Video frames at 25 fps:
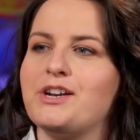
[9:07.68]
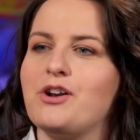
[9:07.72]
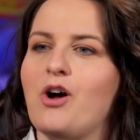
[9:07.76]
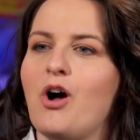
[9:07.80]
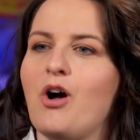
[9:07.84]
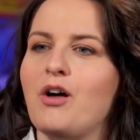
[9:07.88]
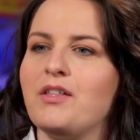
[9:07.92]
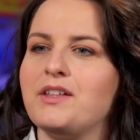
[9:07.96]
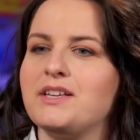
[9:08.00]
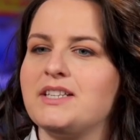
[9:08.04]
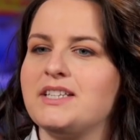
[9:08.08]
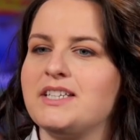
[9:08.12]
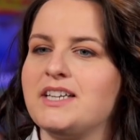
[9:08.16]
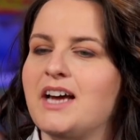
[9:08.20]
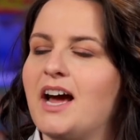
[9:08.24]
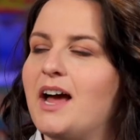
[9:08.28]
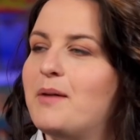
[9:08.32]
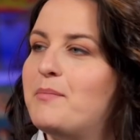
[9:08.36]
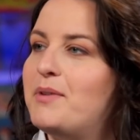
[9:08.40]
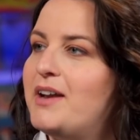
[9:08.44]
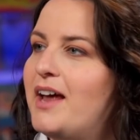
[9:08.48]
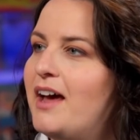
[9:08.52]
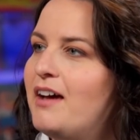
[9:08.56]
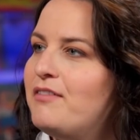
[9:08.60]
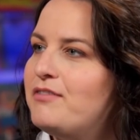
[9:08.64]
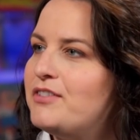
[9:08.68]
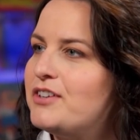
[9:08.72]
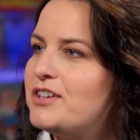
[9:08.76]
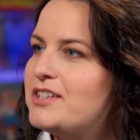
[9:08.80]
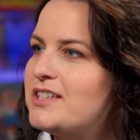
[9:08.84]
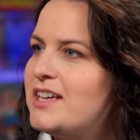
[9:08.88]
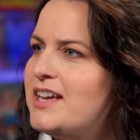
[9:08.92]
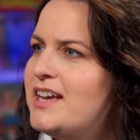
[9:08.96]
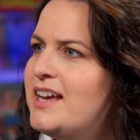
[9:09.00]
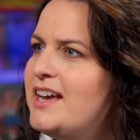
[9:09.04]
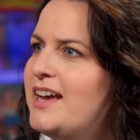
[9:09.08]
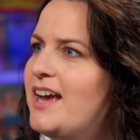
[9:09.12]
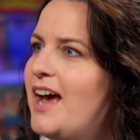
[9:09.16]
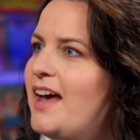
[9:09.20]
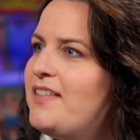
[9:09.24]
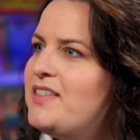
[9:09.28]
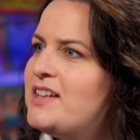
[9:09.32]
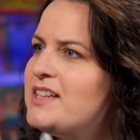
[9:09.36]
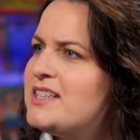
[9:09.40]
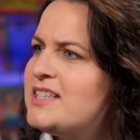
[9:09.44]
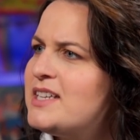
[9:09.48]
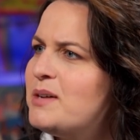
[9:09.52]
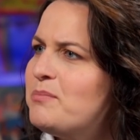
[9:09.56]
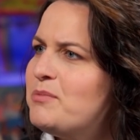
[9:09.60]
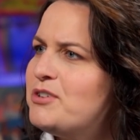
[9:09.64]
in all this time and effort, and
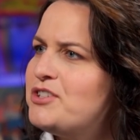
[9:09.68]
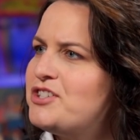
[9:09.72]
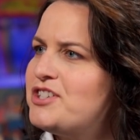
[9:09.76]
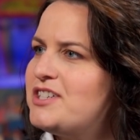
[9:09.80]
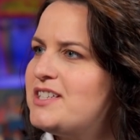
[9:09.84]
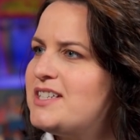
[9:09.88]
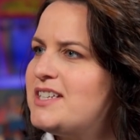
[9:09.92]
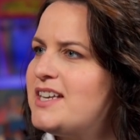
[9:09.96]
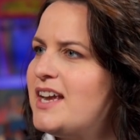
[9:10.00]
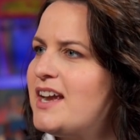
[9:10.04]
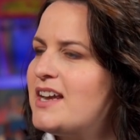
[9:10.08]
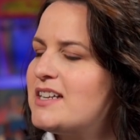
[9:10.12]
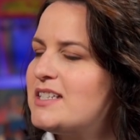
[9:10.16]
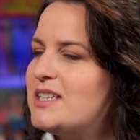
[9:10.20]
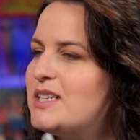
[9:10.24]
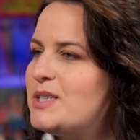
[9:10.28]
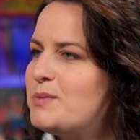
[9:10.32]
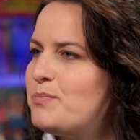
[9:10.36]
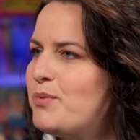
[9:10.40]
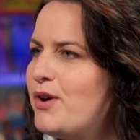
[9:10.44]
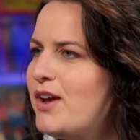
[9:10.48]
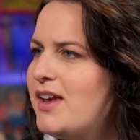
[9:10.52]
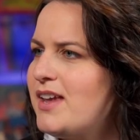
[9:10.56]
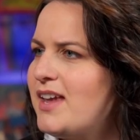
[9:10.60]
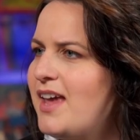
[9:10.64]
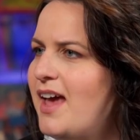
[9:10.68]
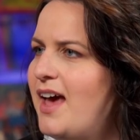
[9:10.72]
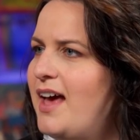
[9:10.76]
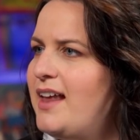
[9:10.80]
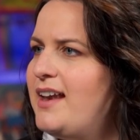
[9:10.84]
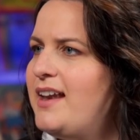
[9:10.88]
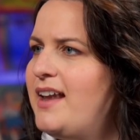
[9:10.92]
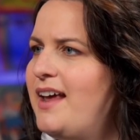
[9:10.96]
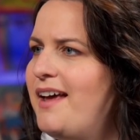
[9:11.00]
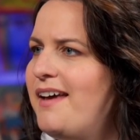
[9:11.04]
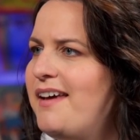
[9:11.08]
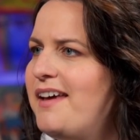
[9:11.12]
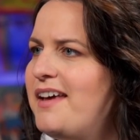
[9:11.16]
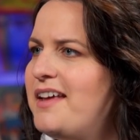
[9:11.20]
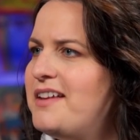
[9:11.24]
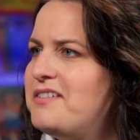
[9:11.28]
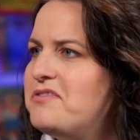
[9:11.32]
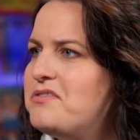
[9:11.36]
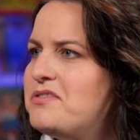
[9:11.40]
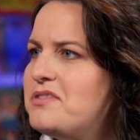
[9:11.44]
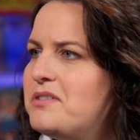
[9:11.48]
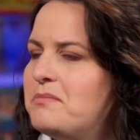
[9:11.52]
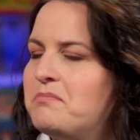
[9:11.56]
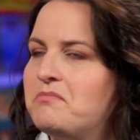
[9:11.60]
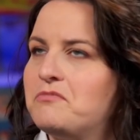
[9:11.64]
then someone just takes the spray can
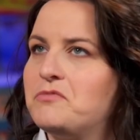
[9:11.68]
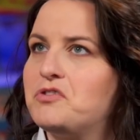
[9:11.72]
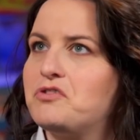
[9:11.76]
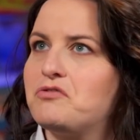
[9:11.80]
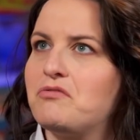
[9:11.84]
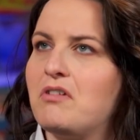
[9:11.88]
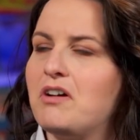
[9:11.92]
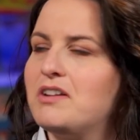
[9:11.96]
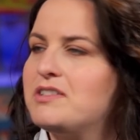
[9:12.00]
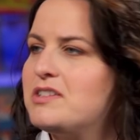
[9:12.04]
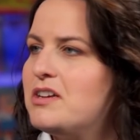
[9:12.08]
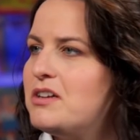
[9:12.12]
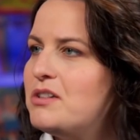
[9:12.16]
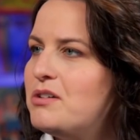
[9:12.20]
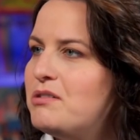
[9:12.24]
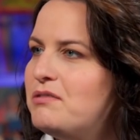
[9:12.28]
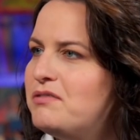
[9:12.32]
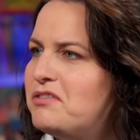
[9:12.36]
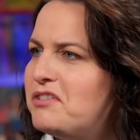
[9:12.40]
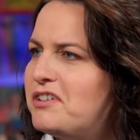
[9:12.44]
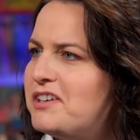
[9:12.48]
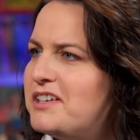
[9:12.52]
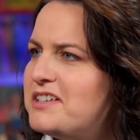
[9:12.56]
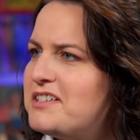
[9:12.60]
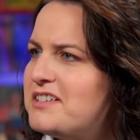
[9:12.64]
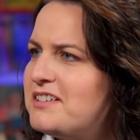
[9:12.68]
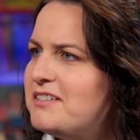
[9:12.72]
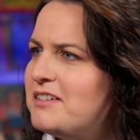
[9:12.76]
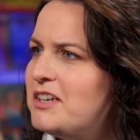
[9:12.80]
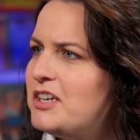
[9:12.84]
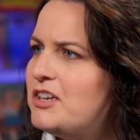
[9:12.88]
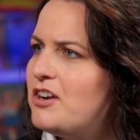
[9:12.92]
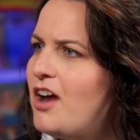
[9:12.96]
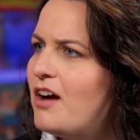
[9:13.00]
and draws all over it,